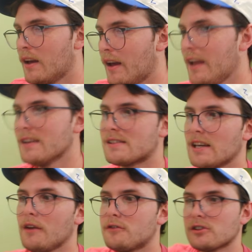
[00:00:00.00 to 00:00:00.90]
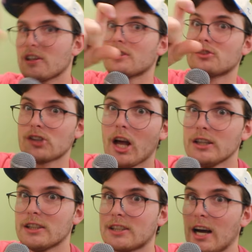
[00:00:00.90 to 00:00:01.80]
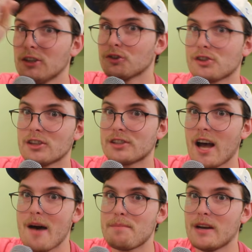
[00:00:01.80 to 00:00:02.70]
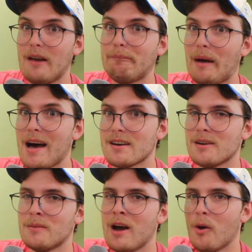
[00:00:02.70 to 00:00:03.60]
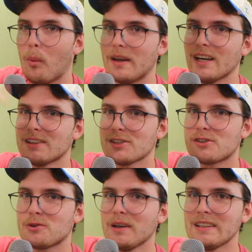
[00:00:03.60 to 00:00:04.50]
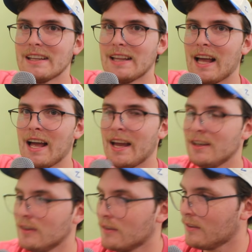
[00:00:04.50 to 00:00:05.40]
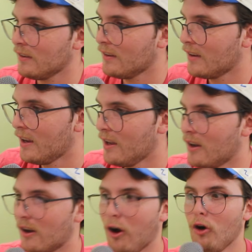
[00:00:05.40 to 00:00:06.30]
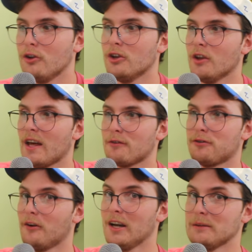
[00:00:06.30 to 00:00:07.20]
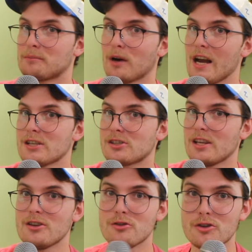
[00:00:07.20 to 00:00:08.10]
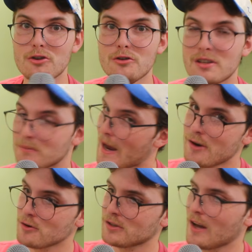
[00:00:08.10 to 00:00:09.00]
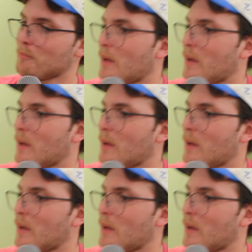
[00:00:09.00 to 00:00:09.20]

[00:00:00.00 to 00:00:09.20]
Hey, instead of just like solid colors on top and on bottom, we got the squiggly line. Oh, you know that fun brush that you use in Microsoft